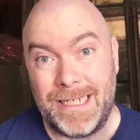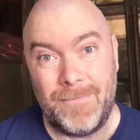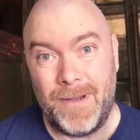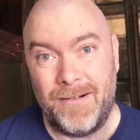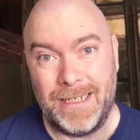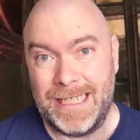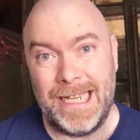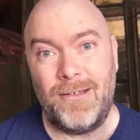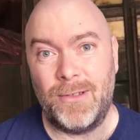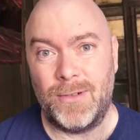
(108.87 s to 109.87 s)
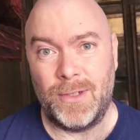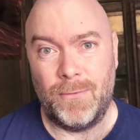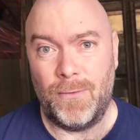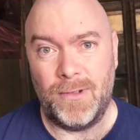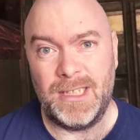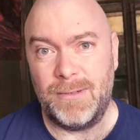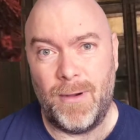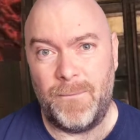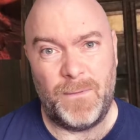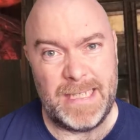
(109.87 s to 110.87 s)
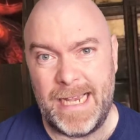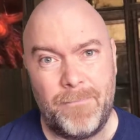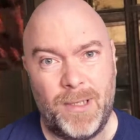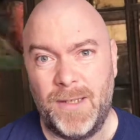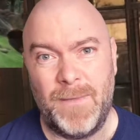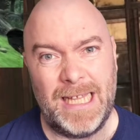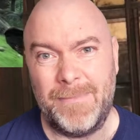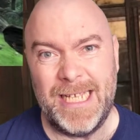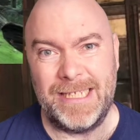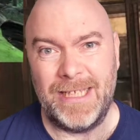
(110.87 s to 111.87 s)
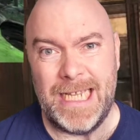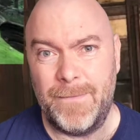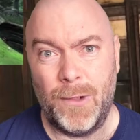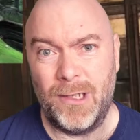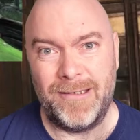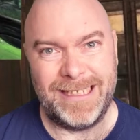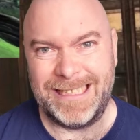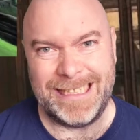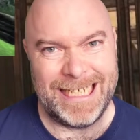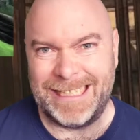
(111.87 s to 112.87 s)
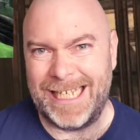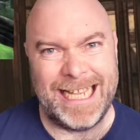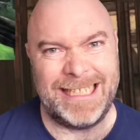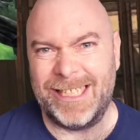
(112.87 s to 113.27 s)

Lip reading: comparing the Elder Scrolls with the Temple of Elemental Evil. It's